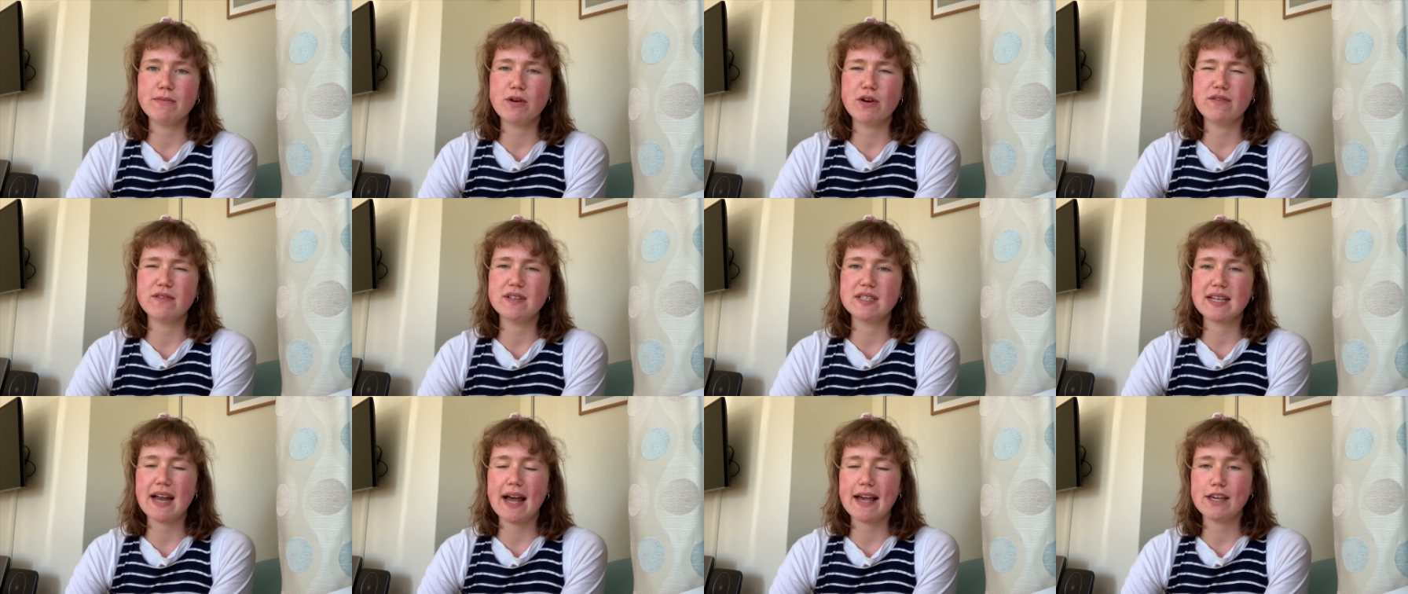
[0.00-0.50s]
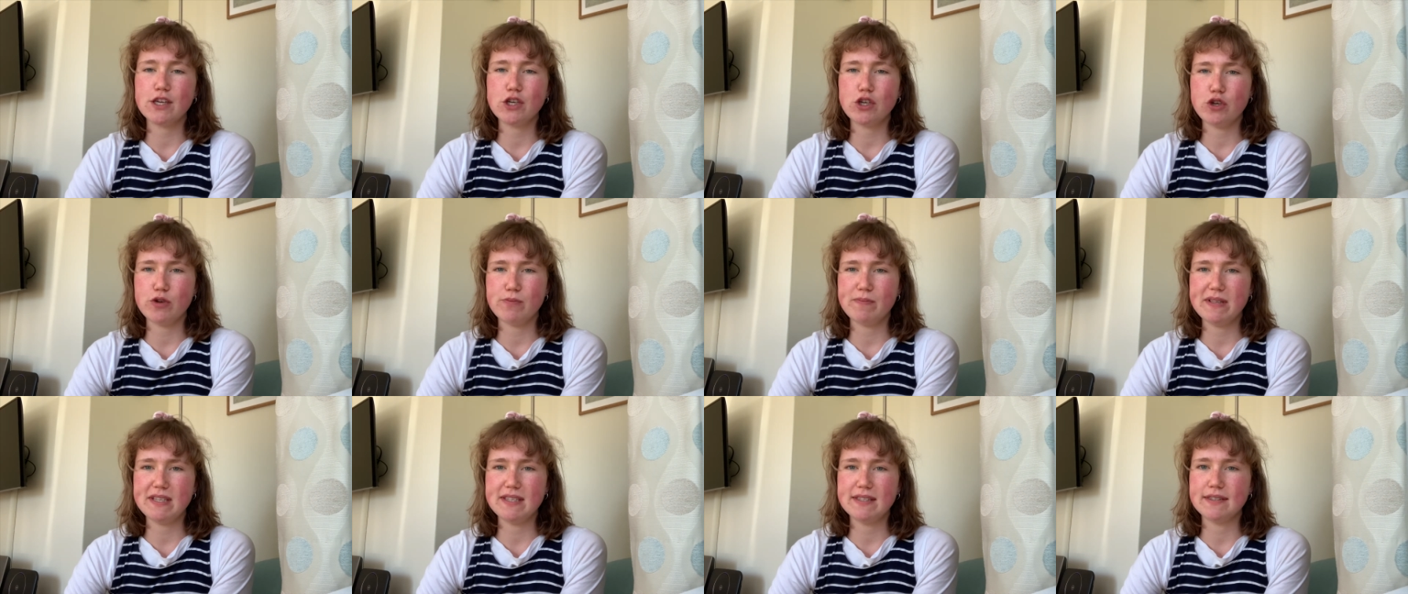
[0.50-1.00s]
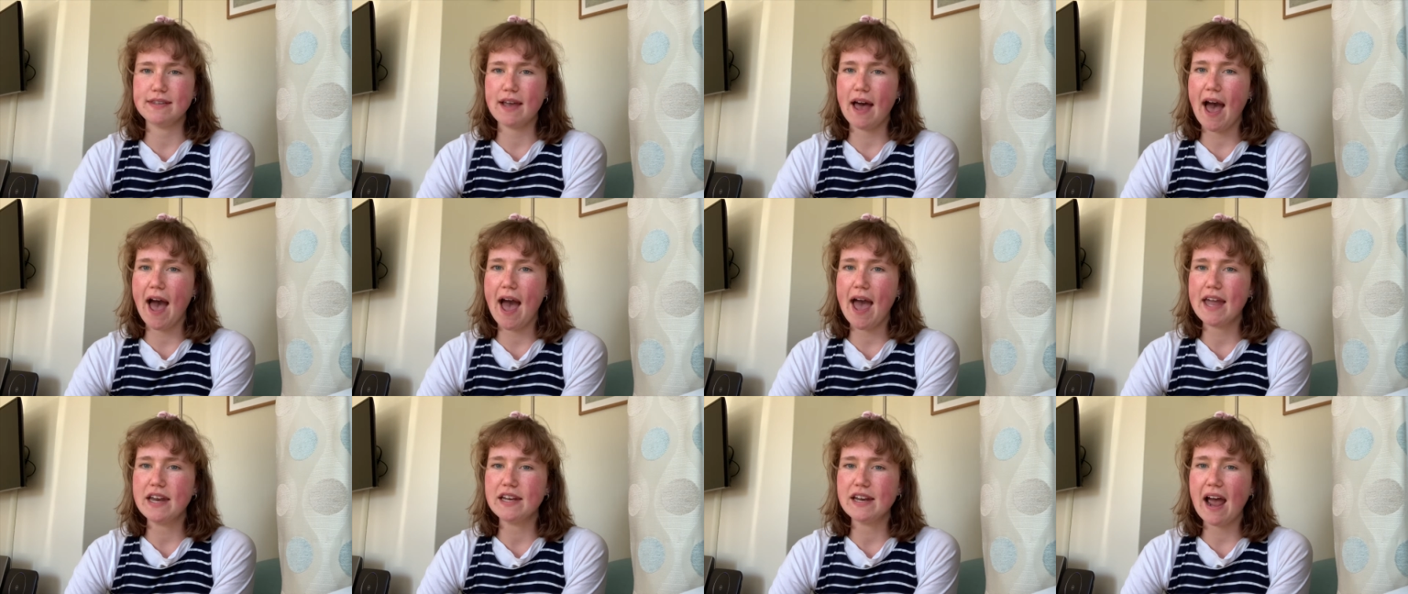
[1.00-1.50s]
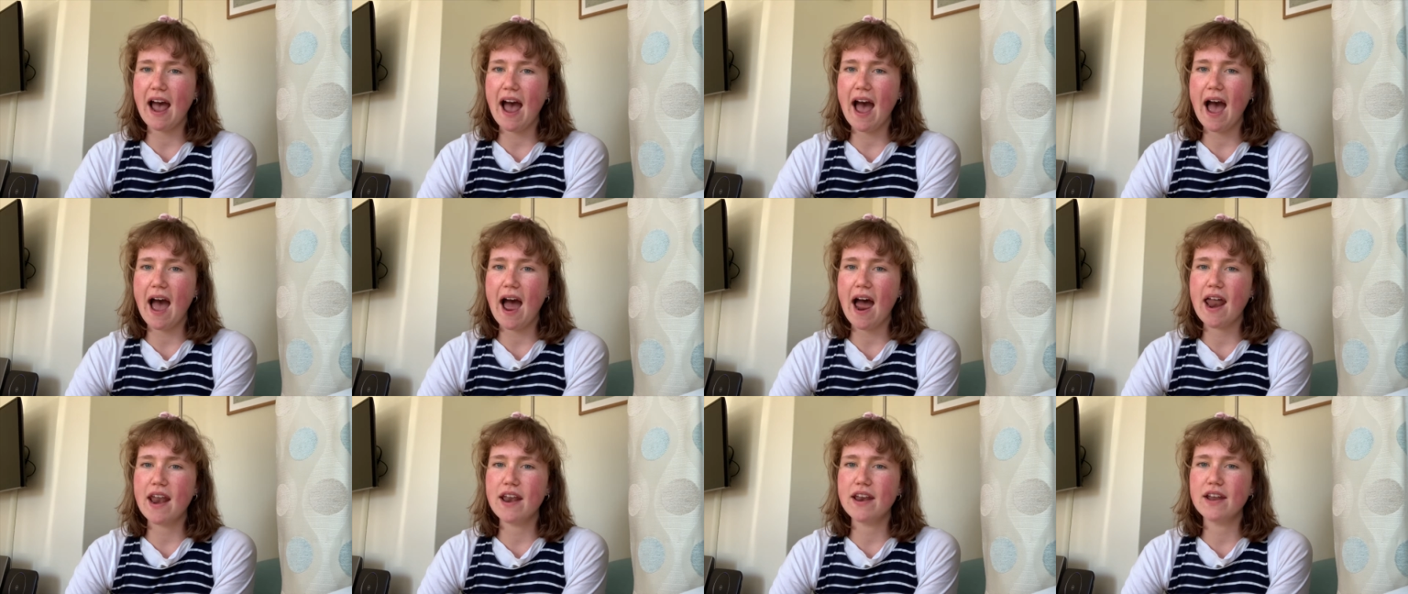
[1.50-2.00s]
more of his like human side
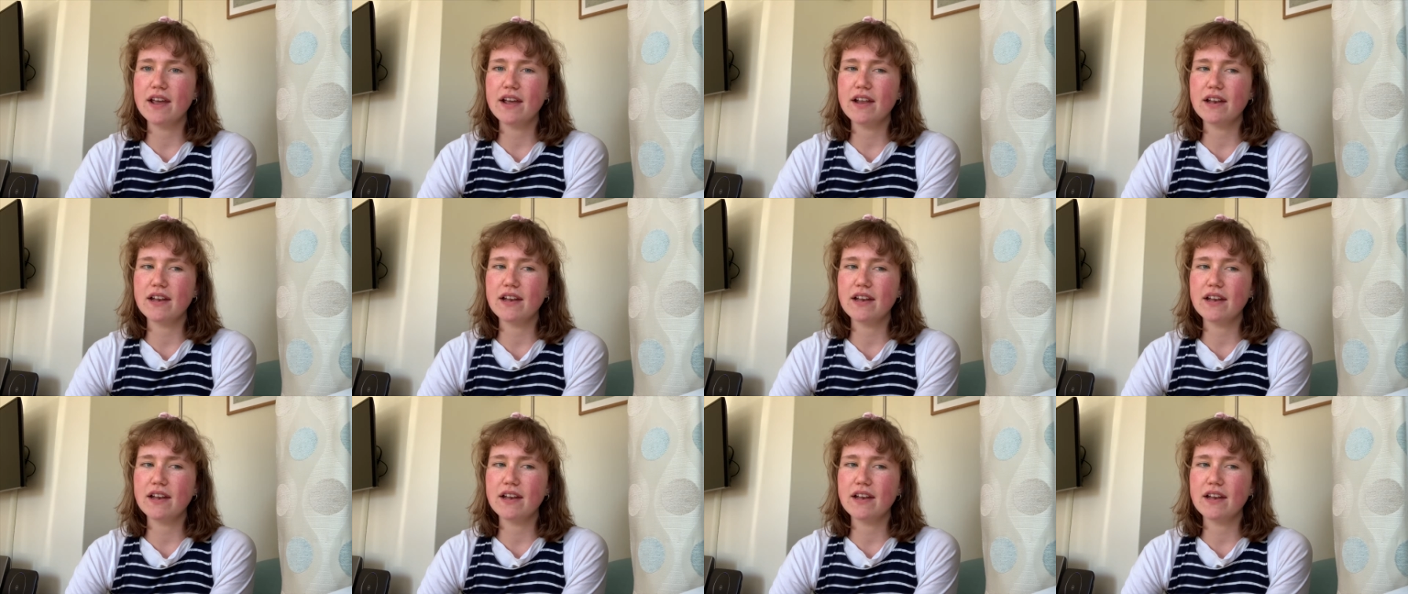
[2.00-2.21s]
and